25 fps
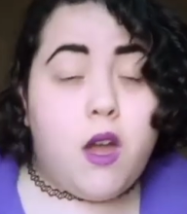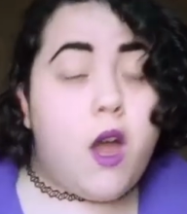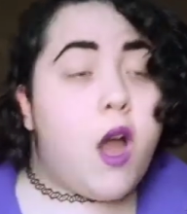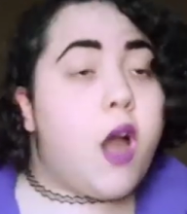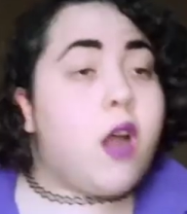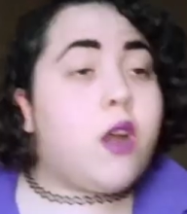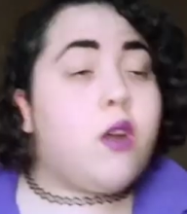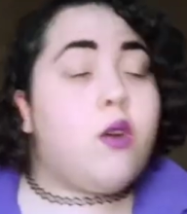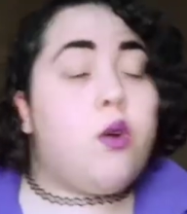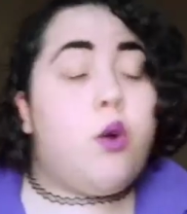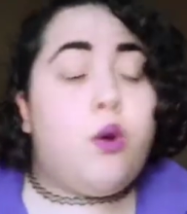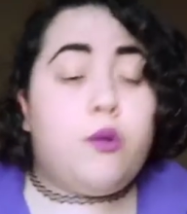
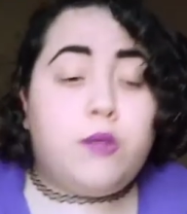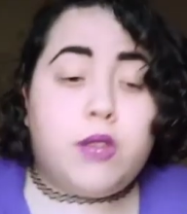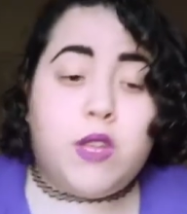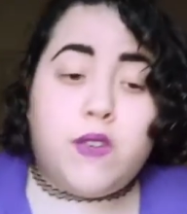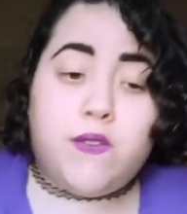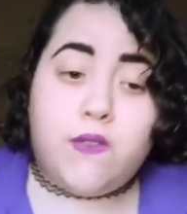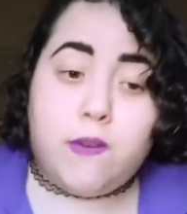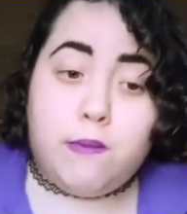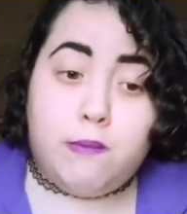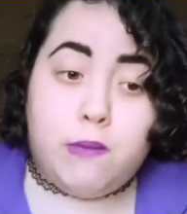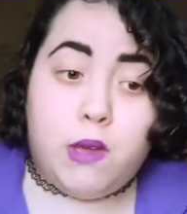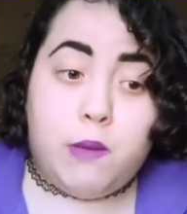I can only
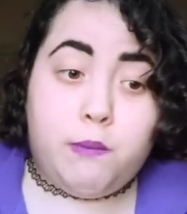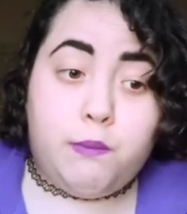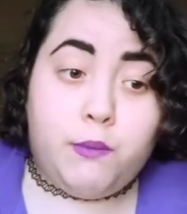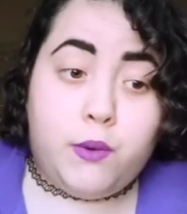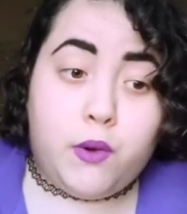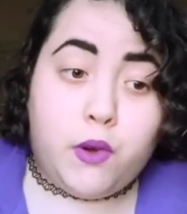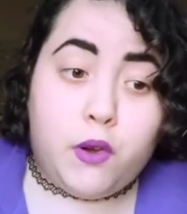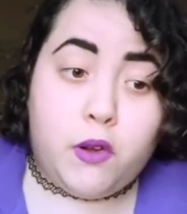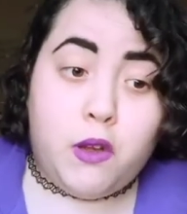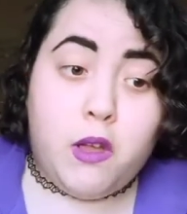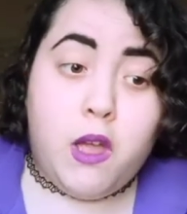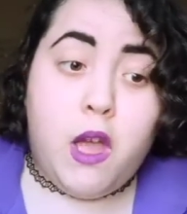
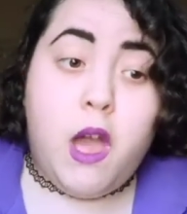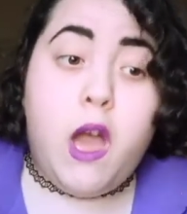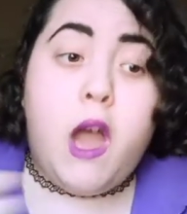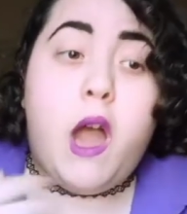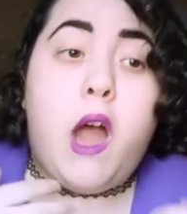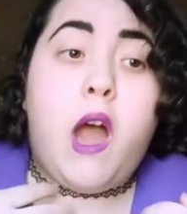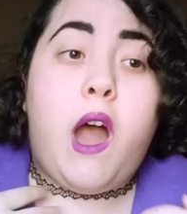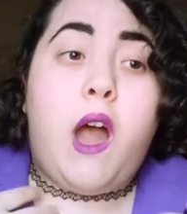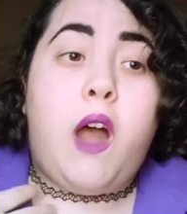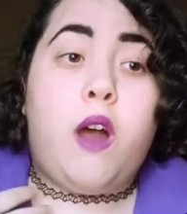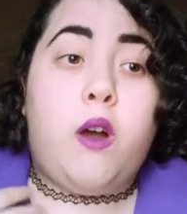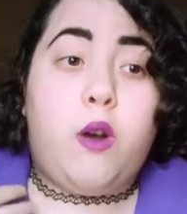remember
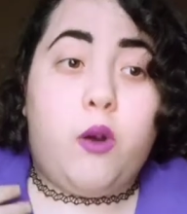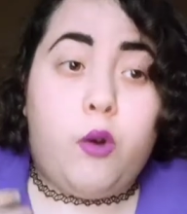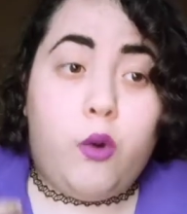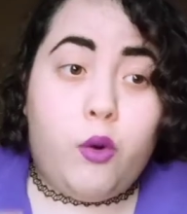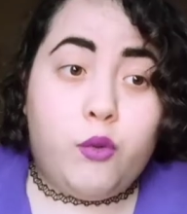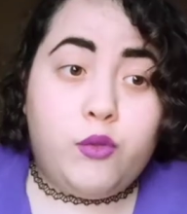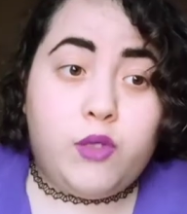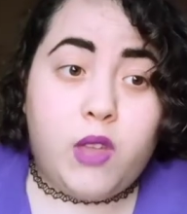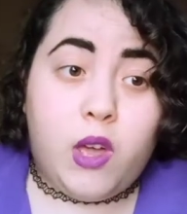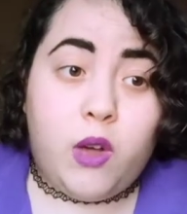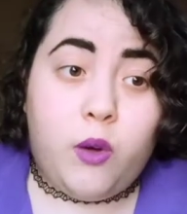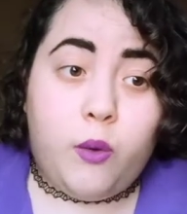how
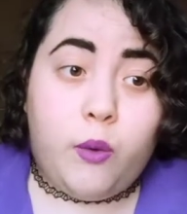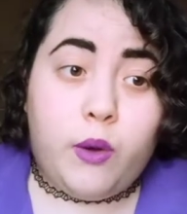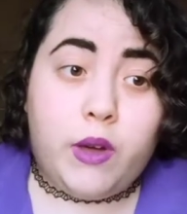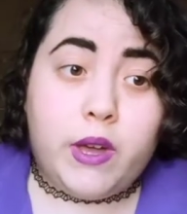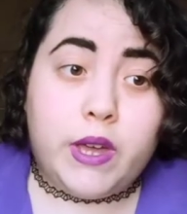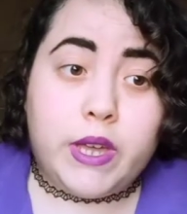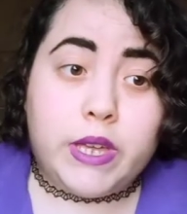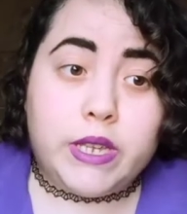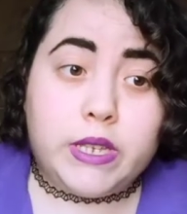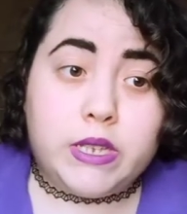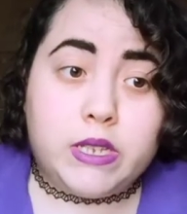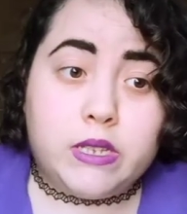old I
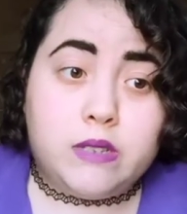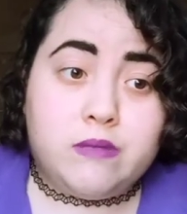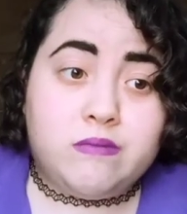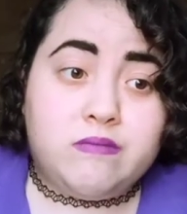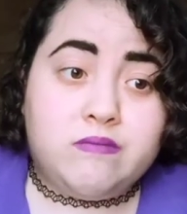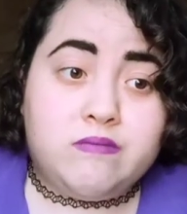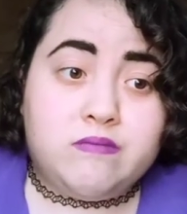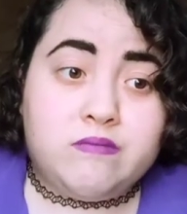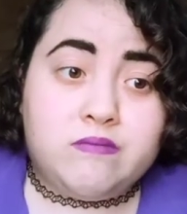was,